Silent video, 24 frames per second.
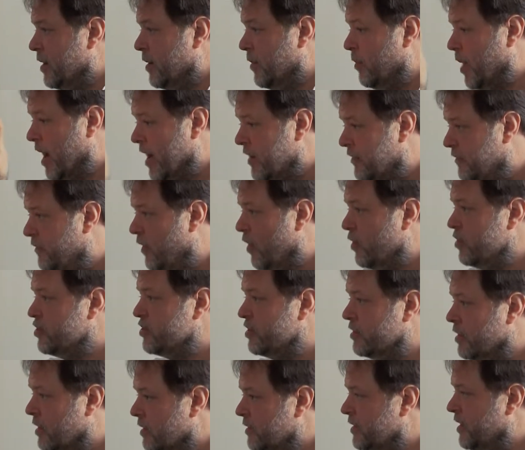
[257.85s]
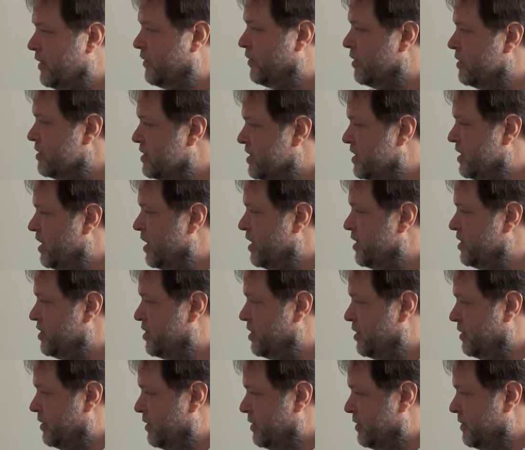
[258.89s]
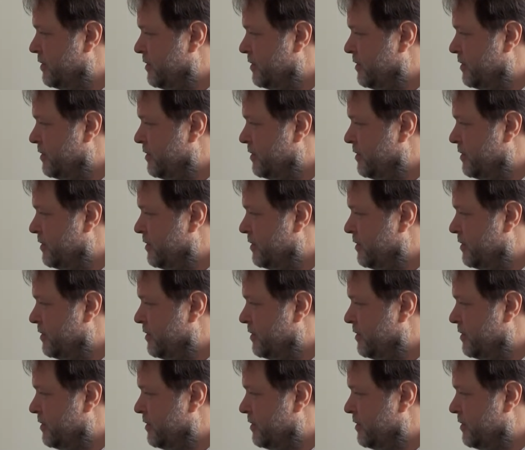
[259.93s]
by functional differentiation